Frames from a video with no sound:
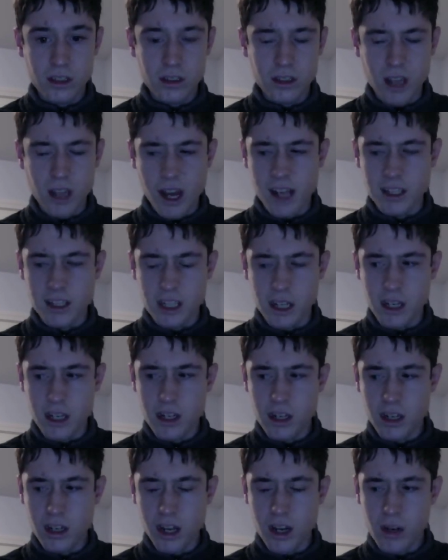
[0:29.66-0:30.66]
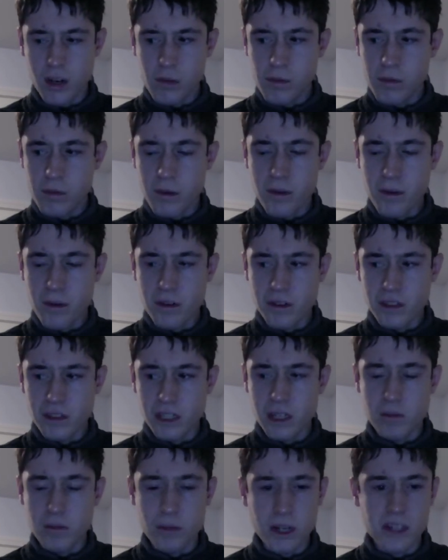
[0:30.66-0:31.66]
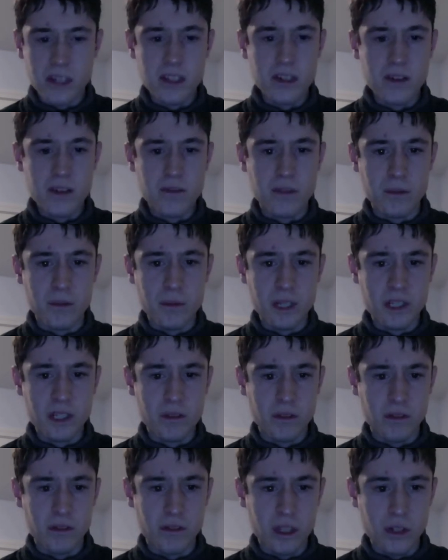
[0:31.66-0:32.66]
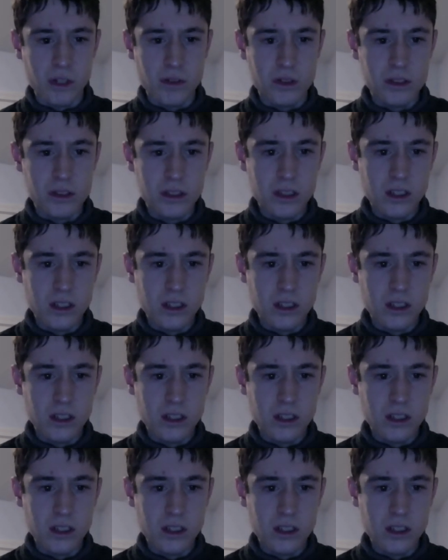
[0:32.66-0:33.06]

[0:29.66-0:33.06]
Actually, I don't remember if I was getting positive or mixed reviews.